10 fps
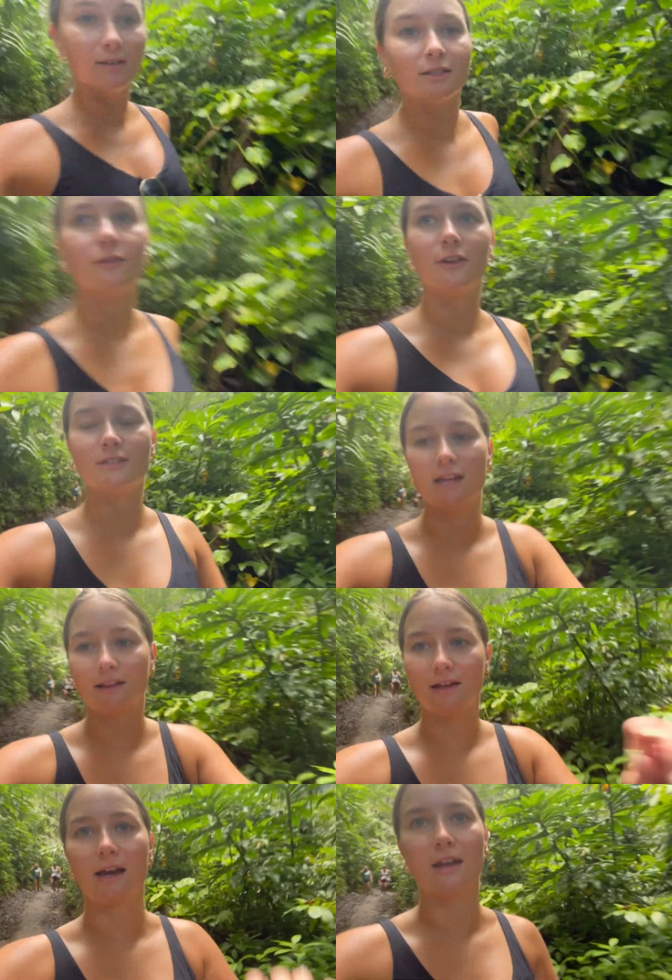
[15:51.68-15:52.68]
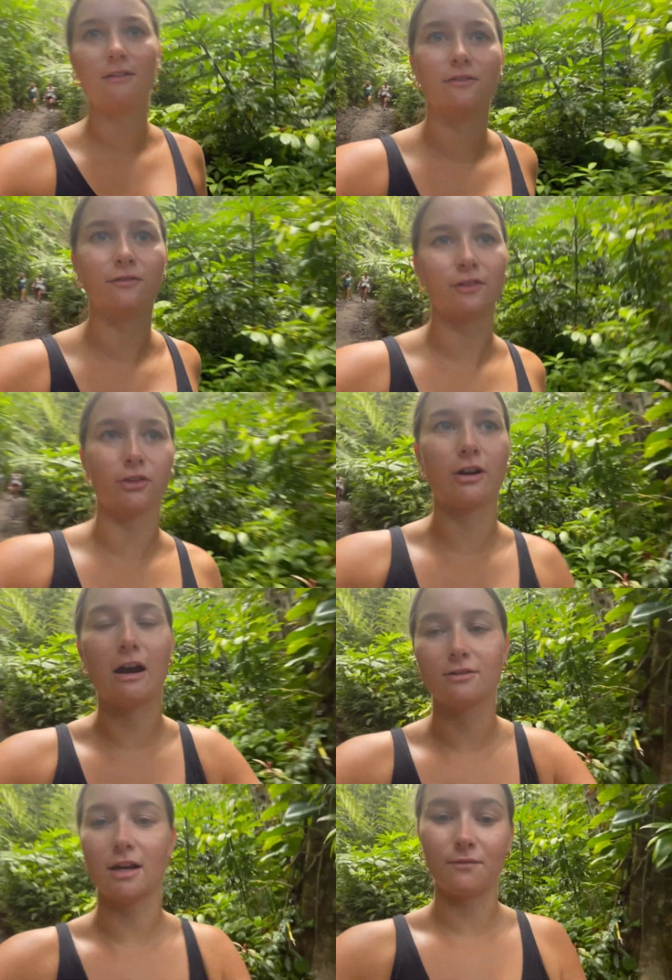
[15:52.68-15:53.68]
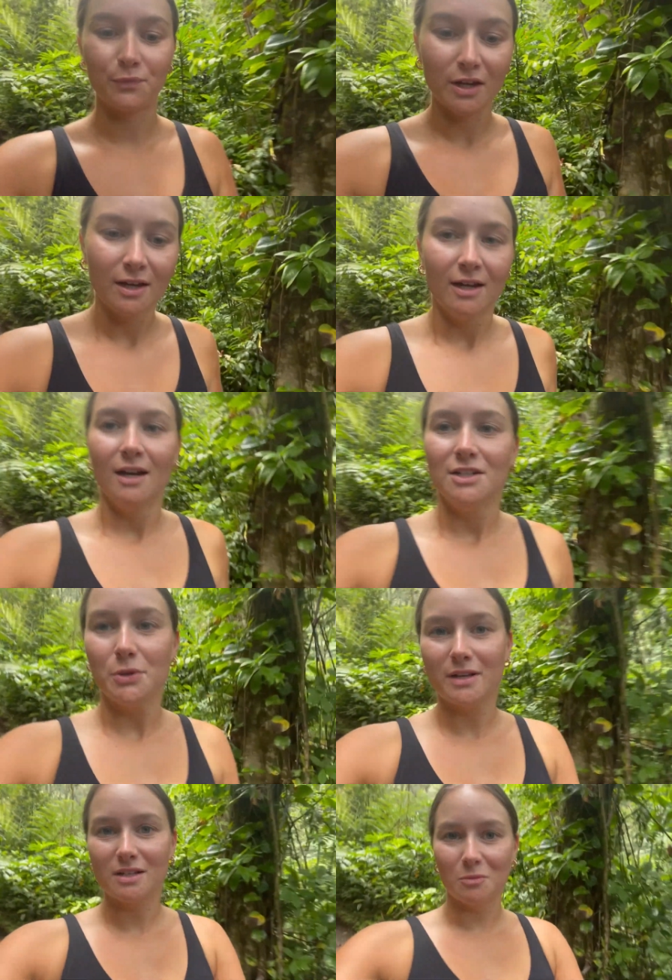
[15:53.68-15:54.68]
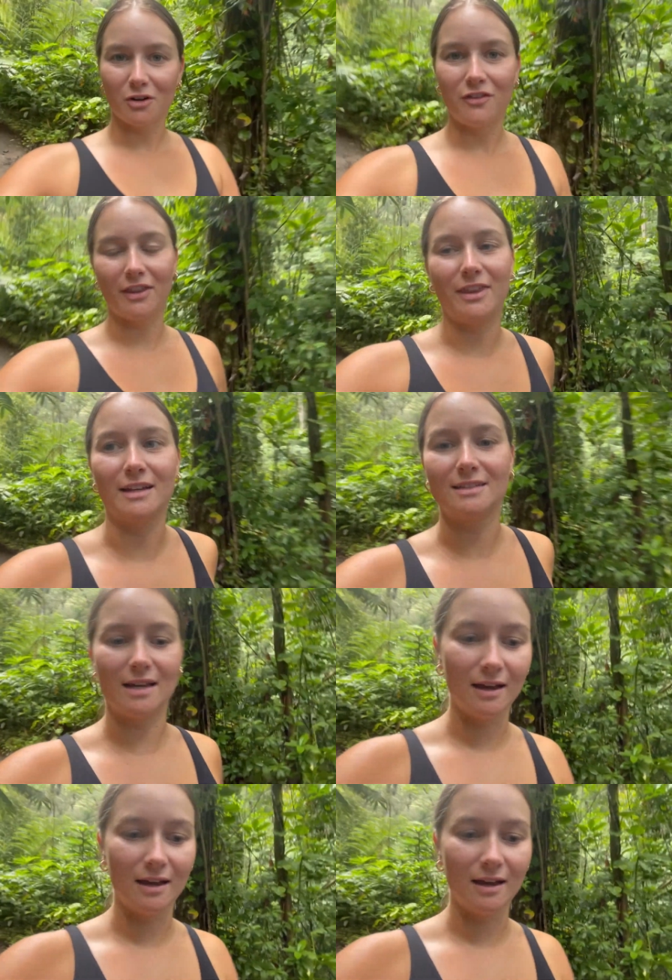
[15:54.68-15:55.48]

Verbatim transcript: It's our first day like kind of further out. So doing some more fun things.